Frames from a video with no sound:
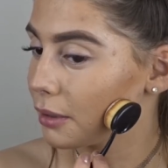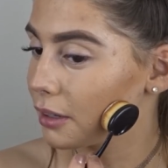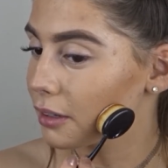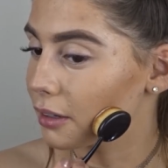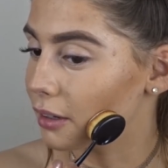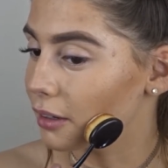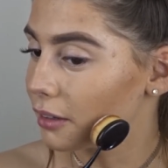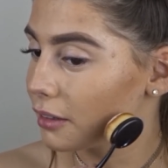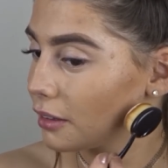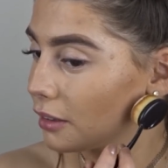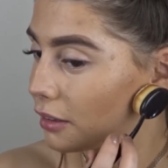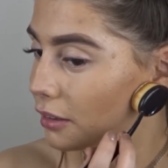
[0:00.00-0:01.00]
brush,
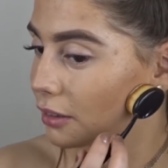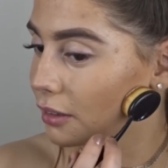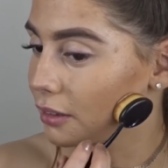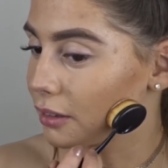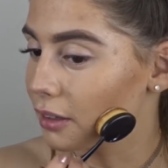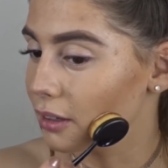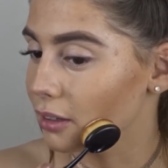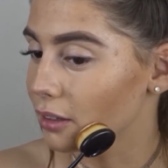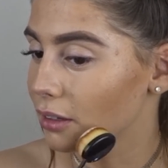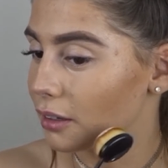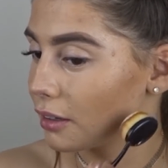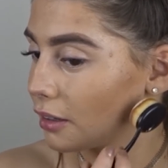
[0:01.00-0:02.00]
honestly, just use
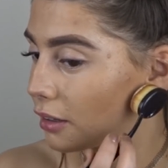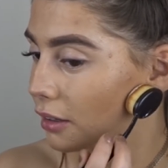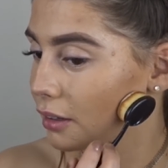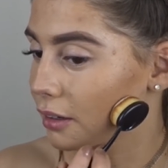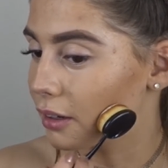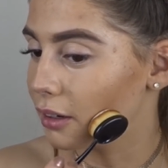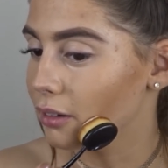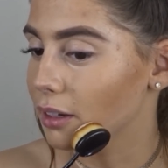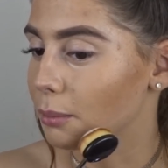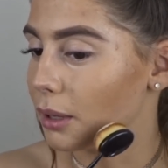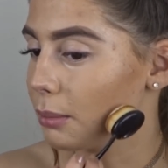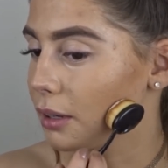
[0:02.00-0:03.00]
this. Oh
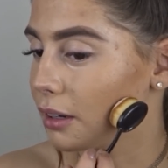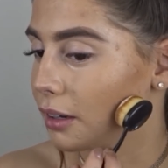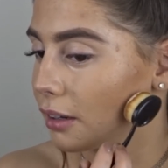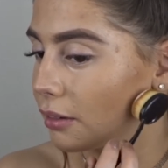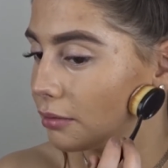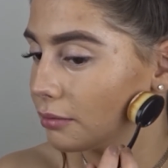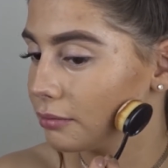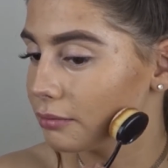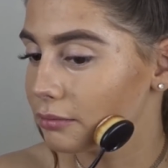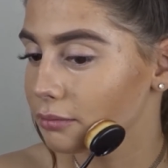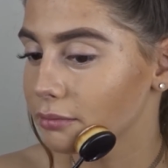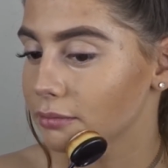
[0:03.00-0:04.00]
wait, maybe not.
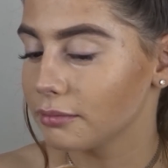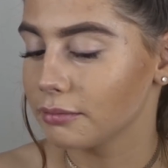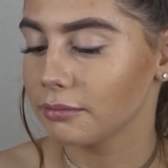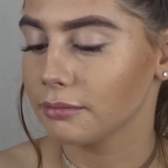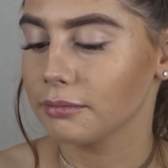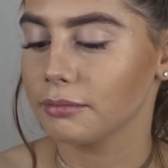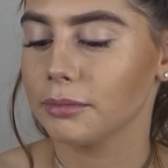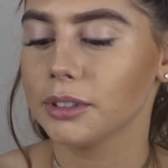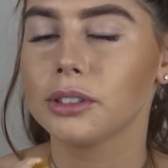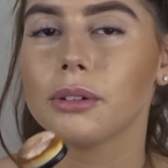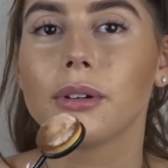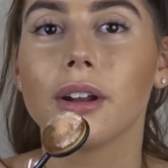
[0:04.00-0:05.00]

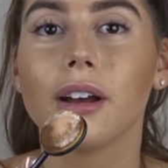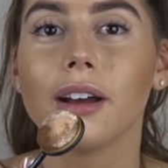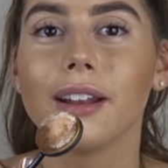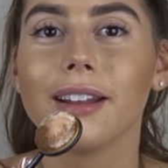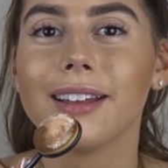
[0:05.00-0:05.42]
What's going on?